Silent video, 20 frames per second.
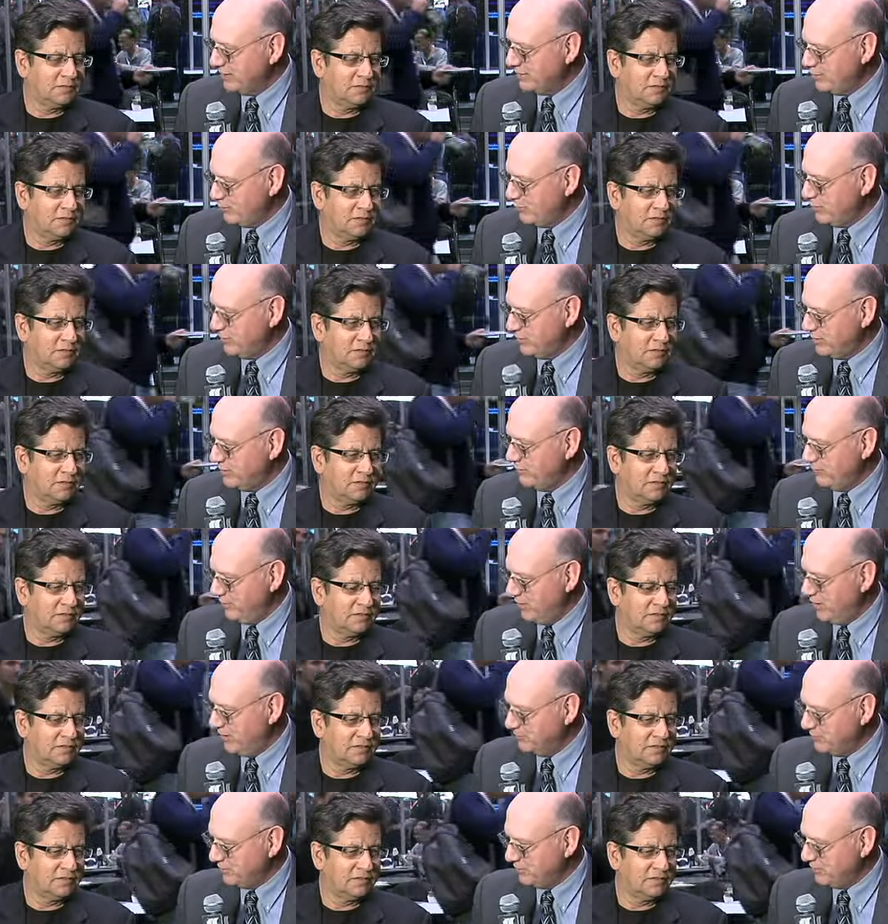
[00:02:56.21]
Speaker 1: that's what's
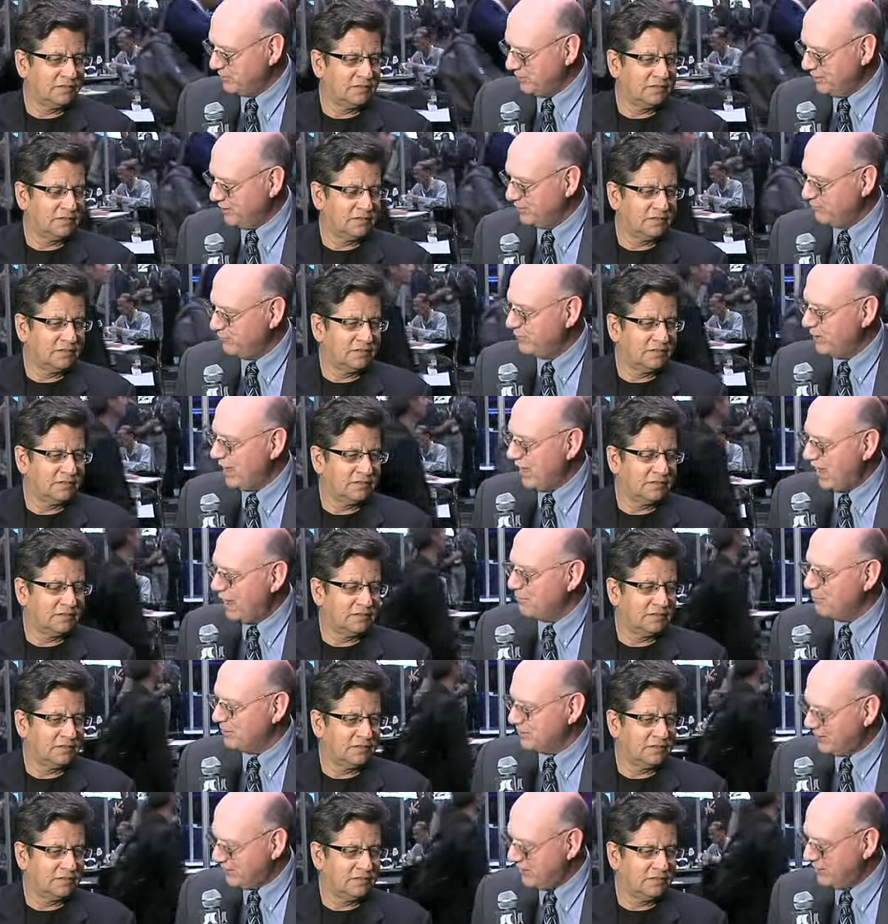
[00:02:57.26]
developed instead of
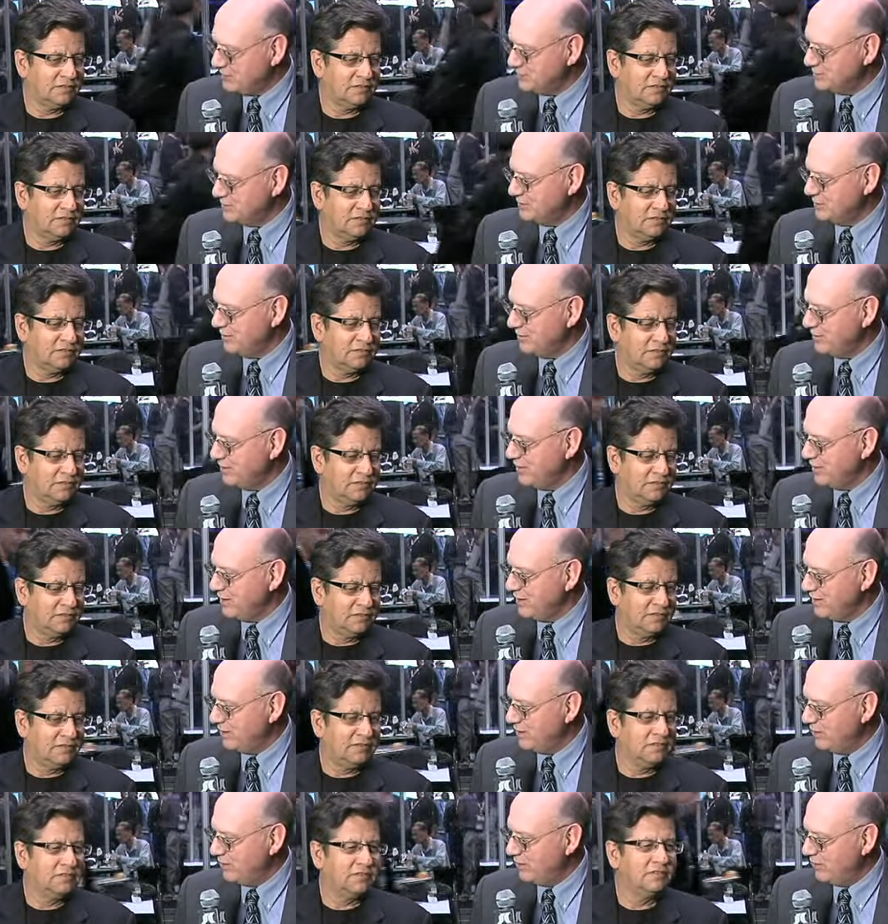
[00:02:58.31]
applications.
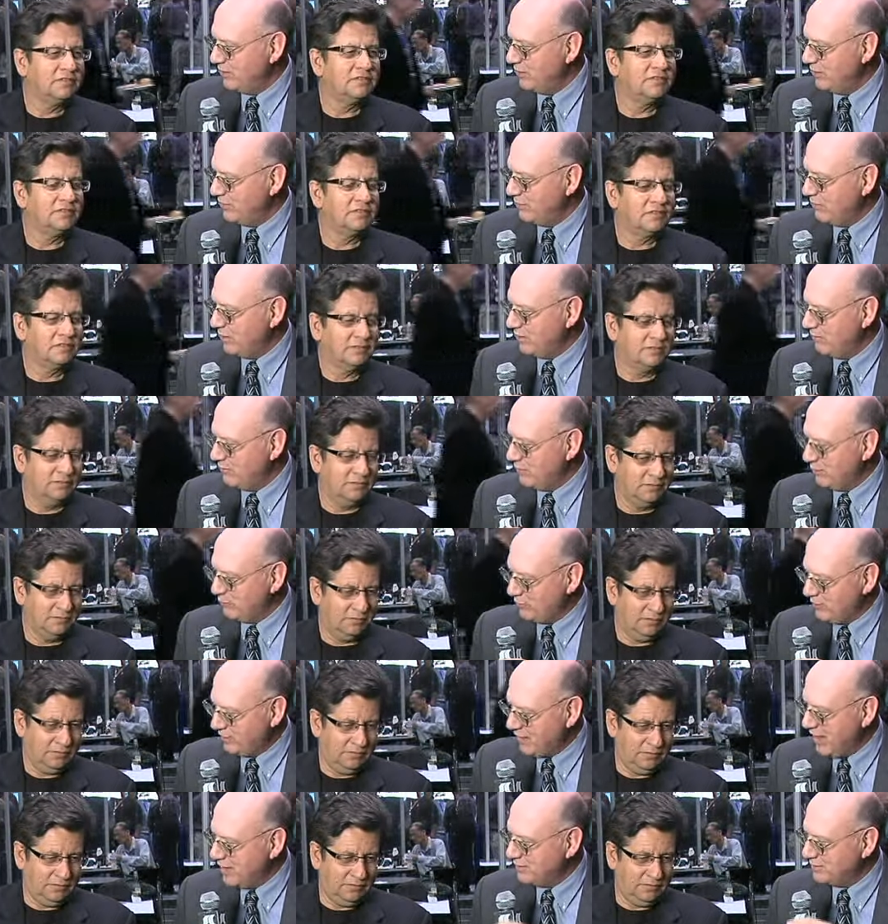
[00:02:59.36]
You know, have
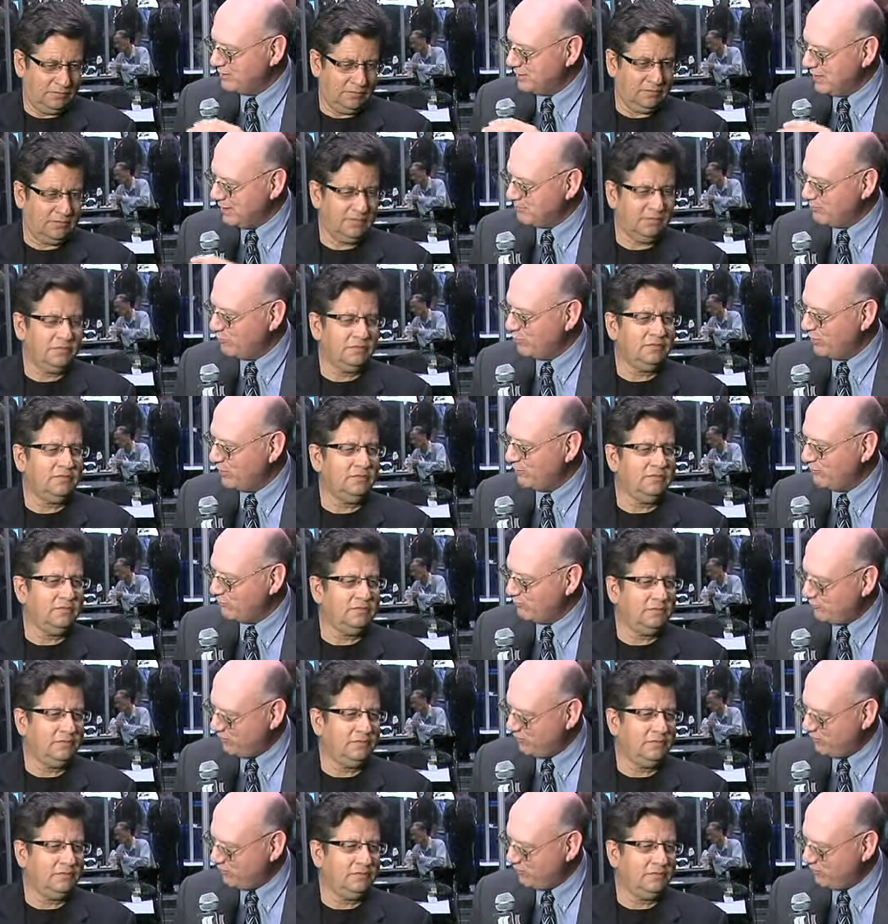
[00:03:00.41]
we gotten to that point